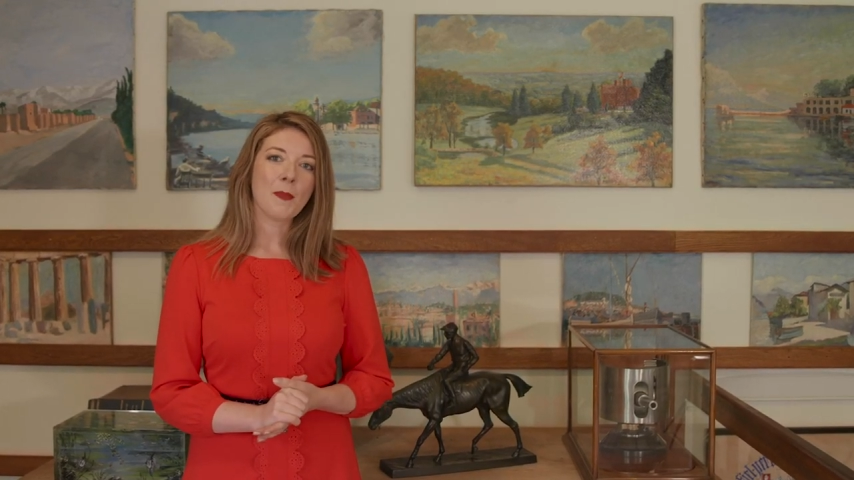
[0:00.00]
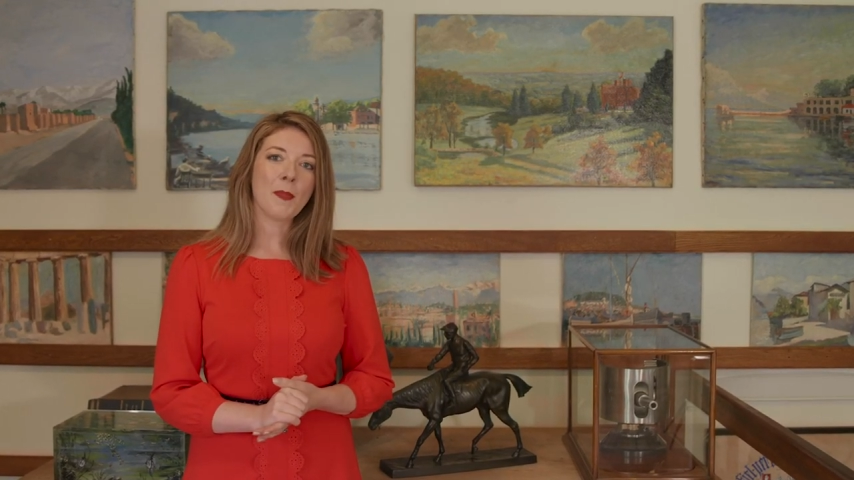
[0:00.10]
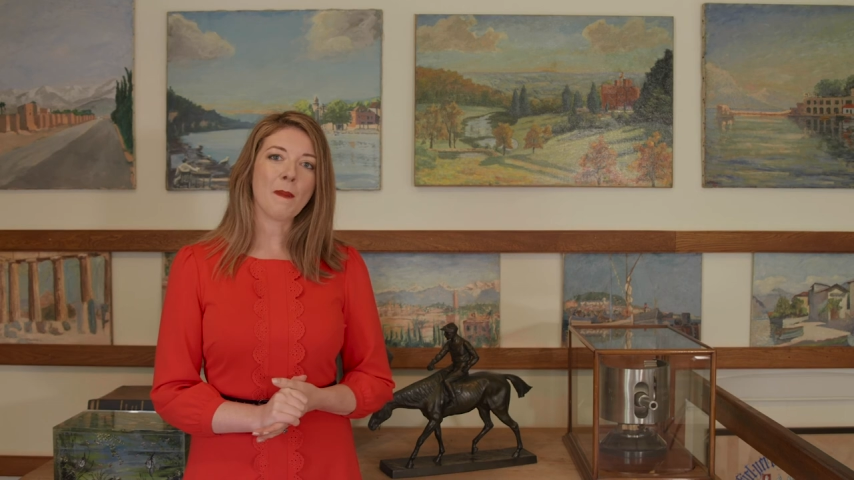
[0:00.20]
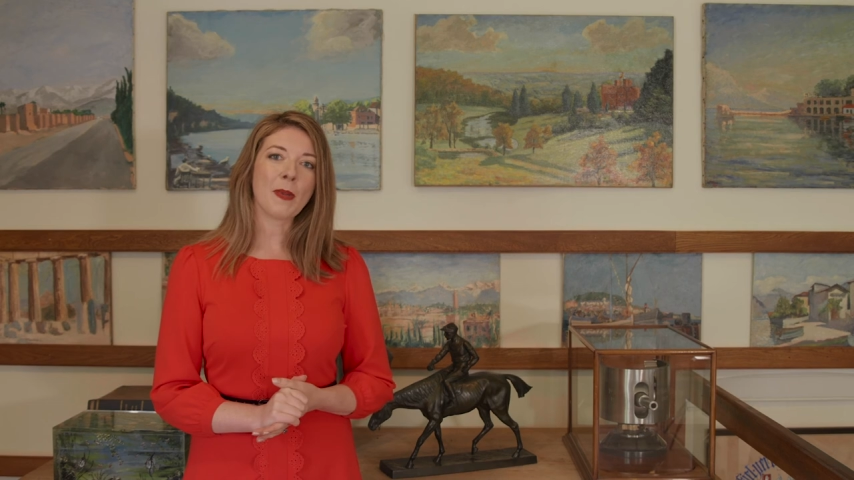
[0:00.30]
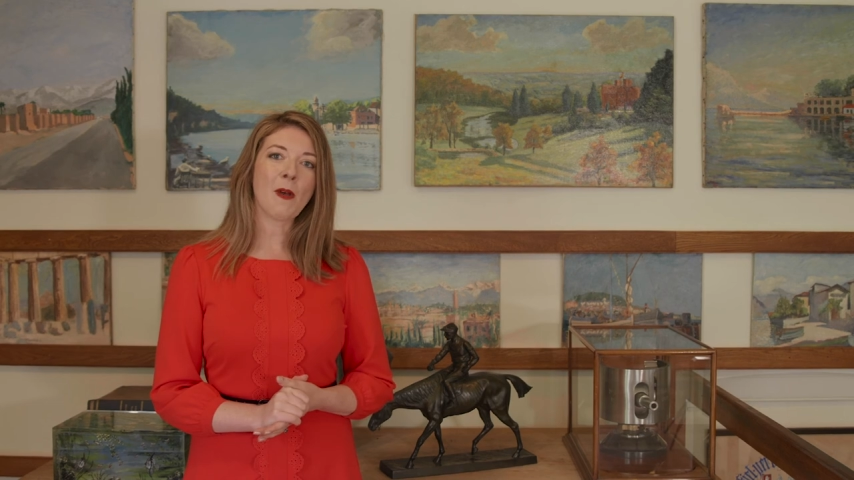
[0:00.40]

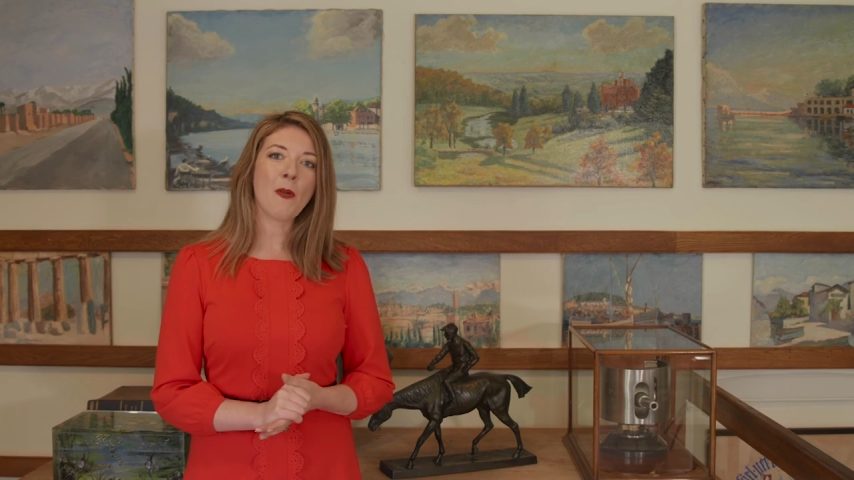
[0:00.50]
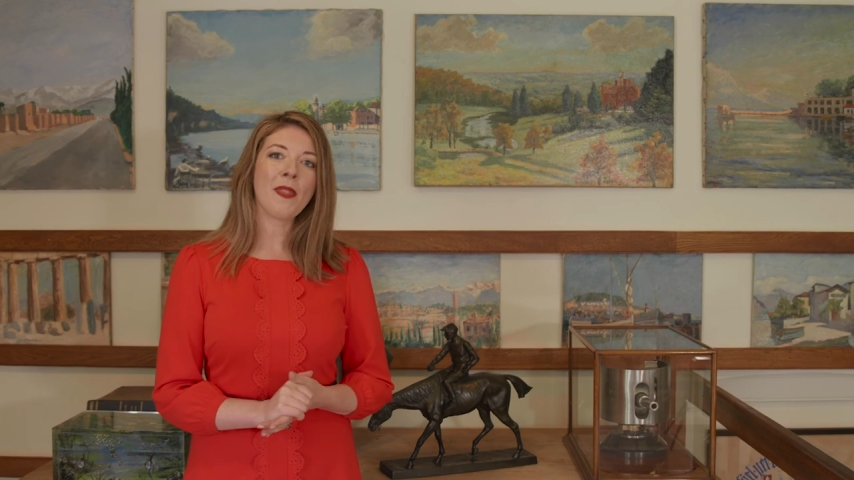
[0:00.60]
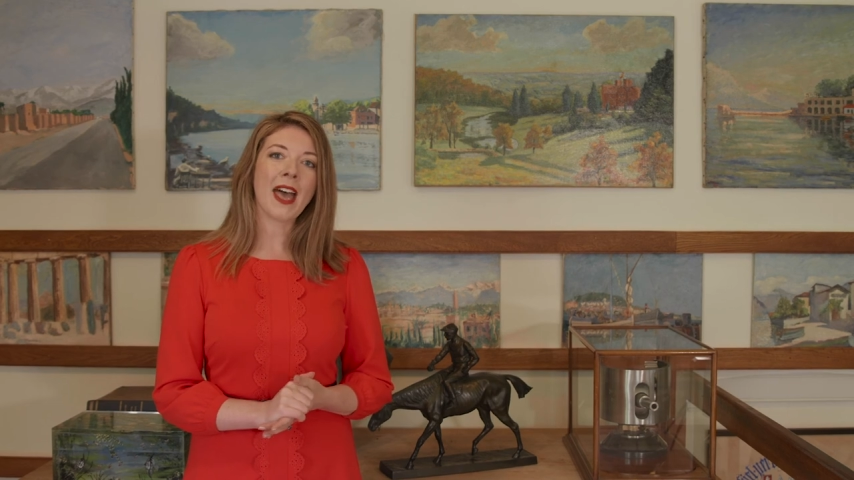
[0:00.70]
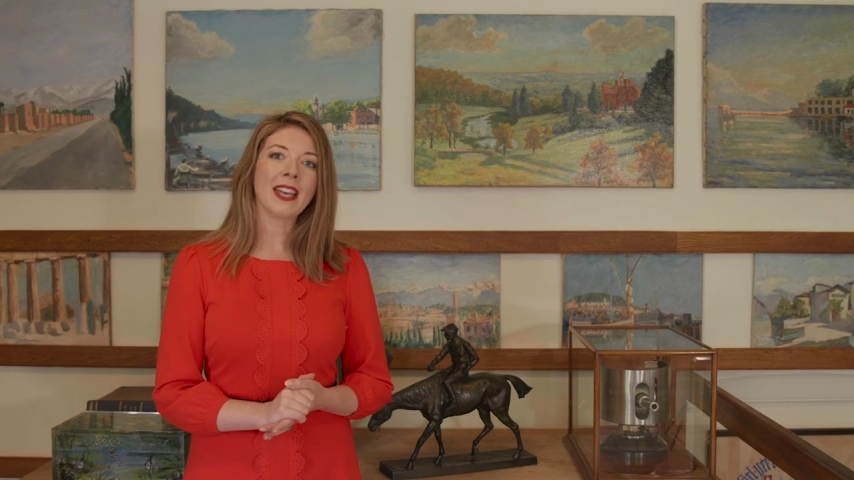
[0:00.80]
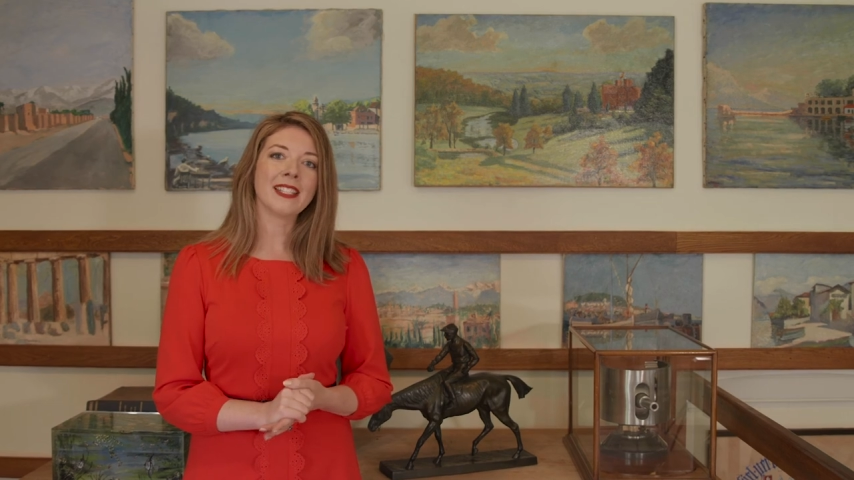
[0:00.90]
But
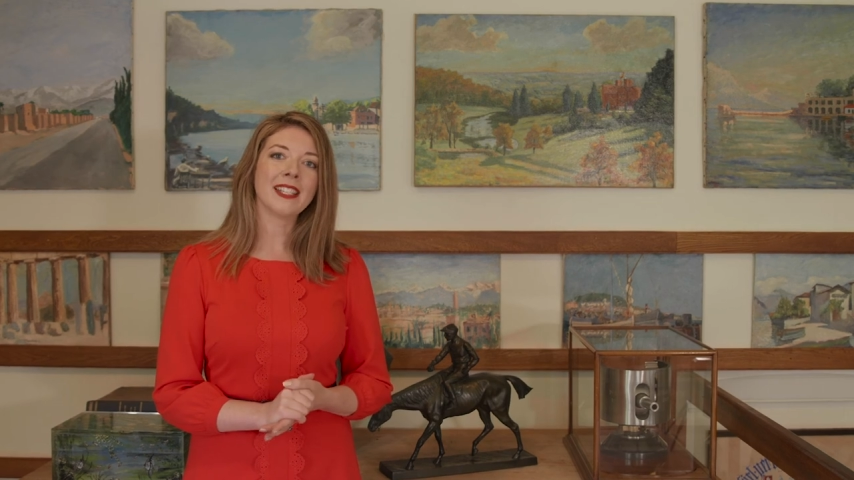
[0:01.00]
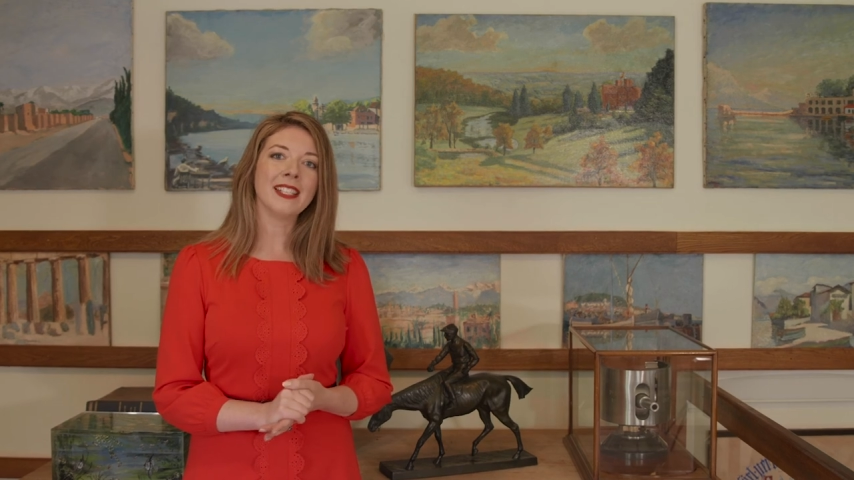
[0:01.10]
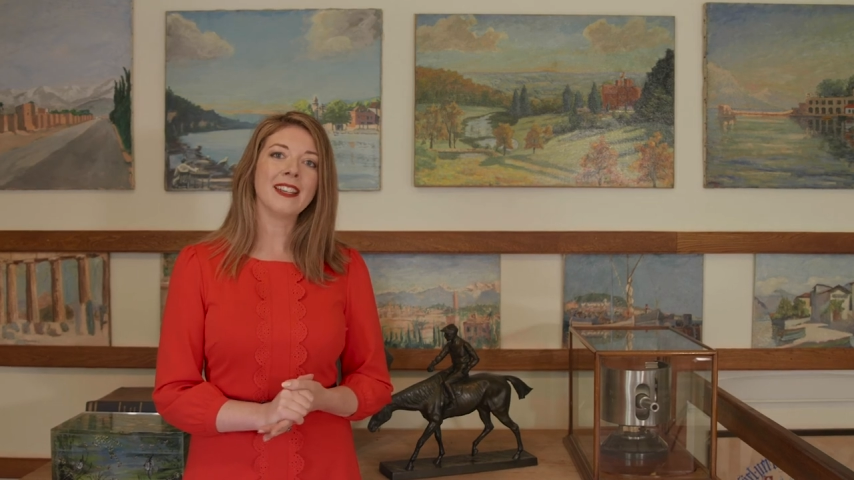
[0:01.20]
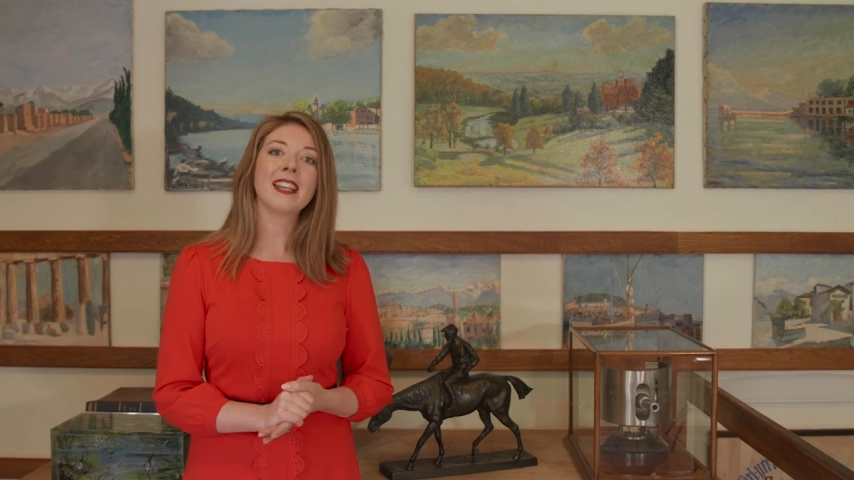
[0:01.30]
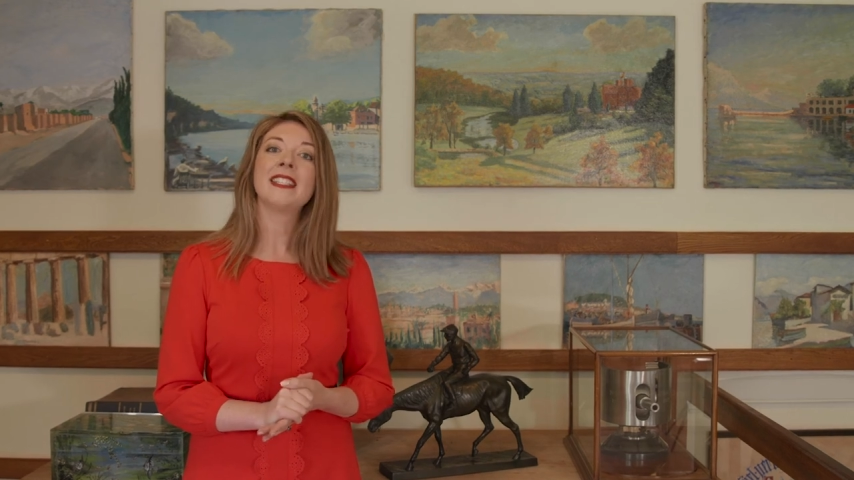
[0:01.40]
beyond that,
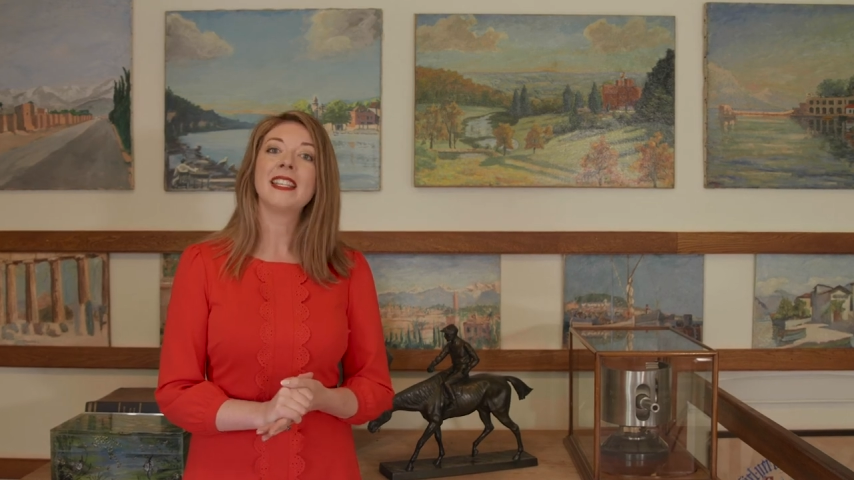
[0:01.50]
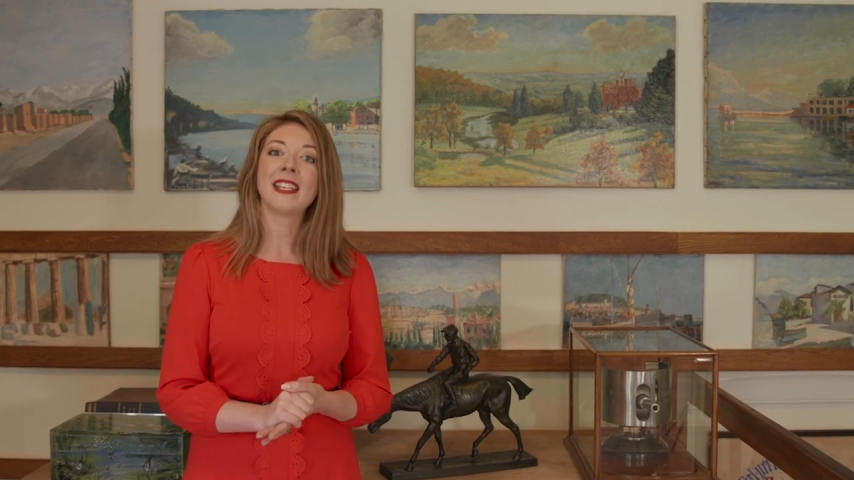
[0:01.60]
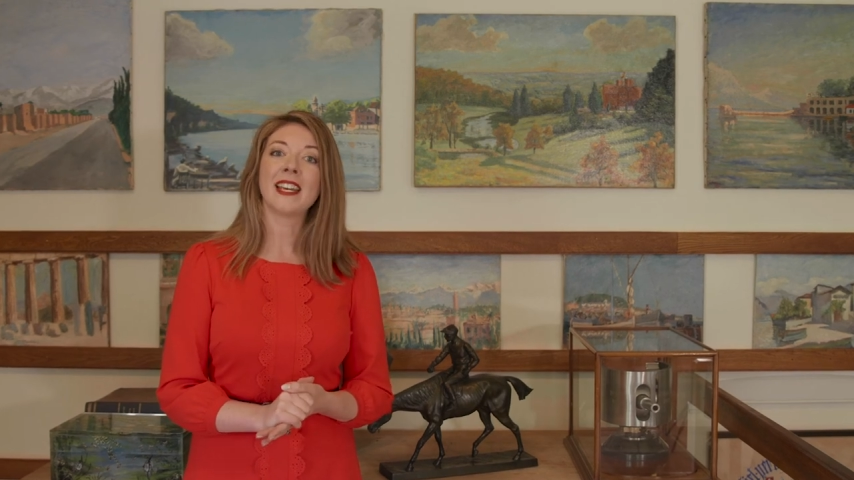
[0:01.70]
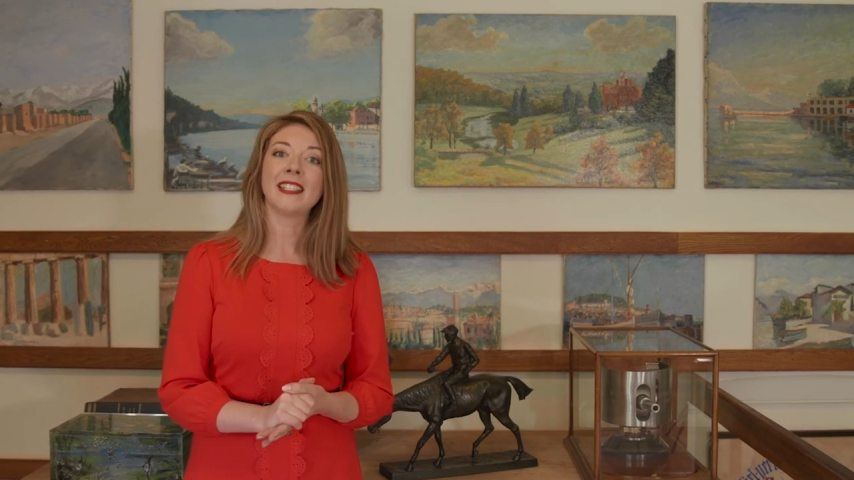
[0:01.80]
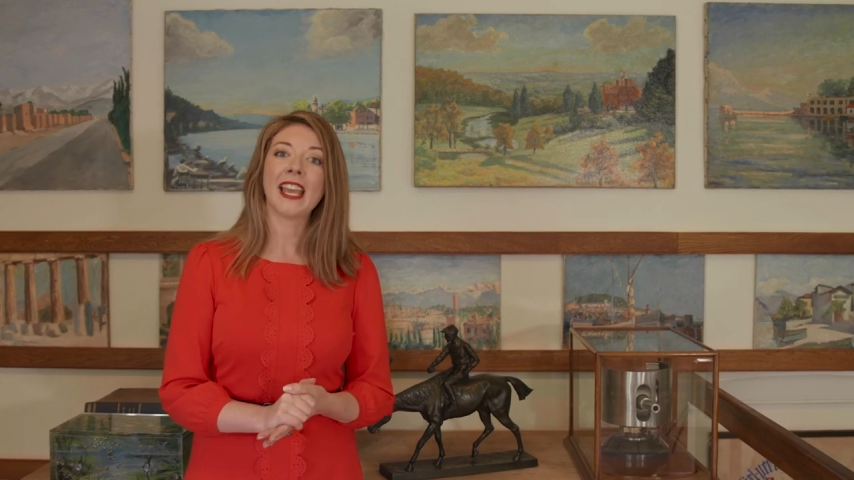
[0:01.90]

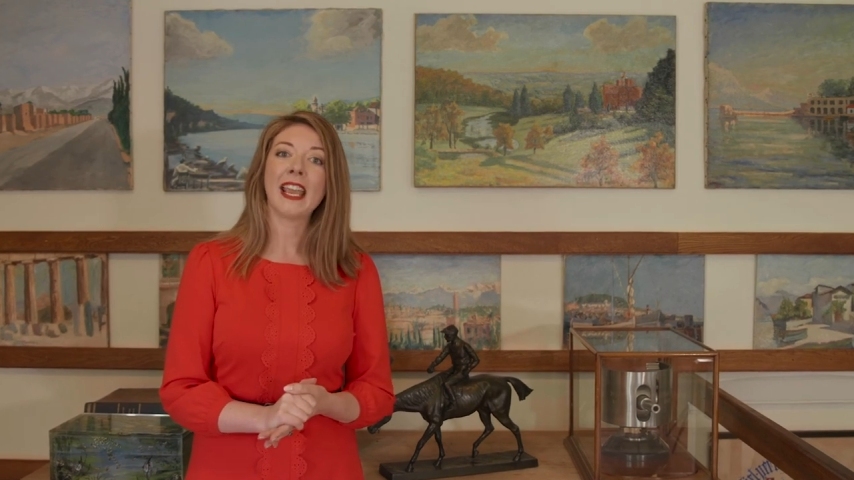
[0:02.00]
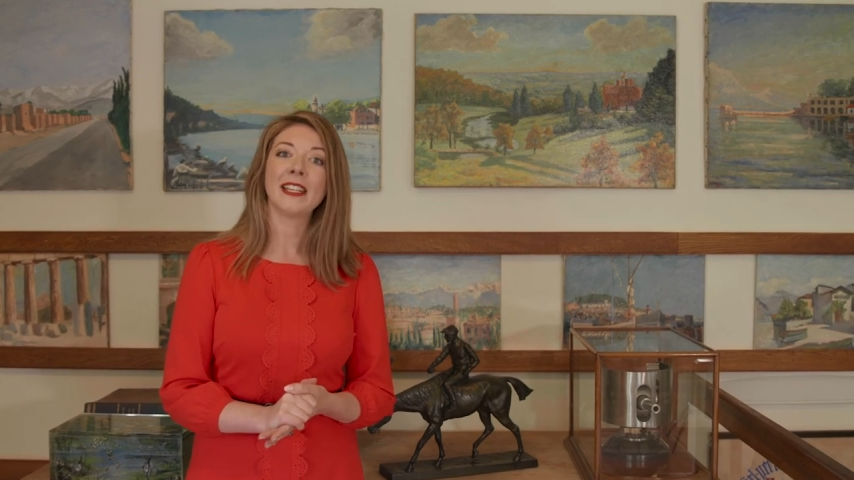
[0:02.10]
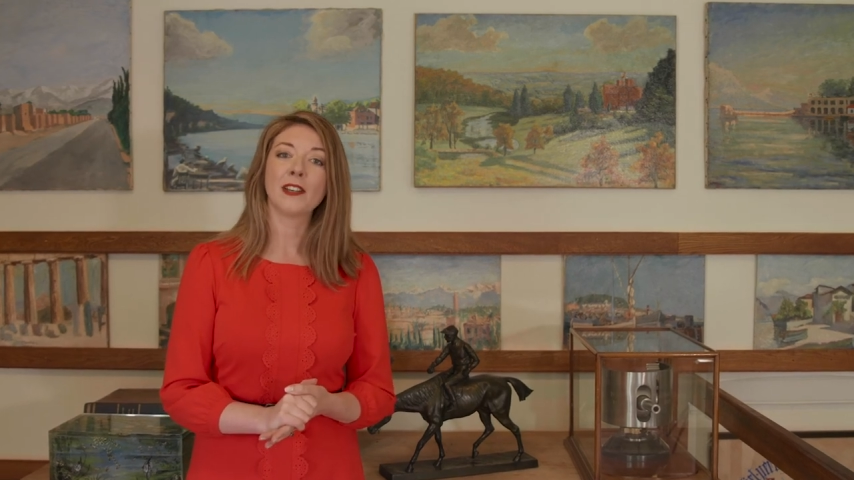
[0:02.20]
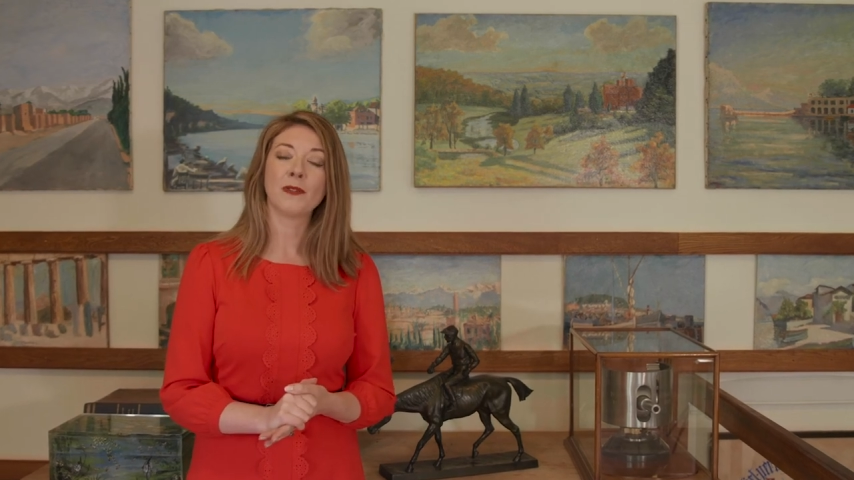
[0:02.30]
1938,